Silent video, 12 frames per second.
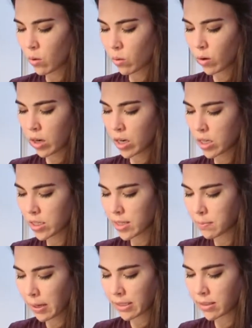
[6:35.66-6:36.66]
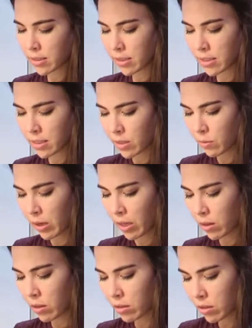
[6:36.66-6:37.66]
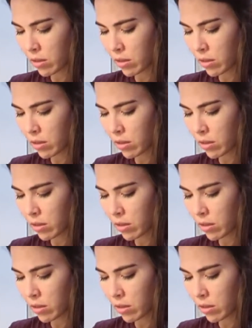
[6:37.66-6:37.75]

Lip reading: your spices as well.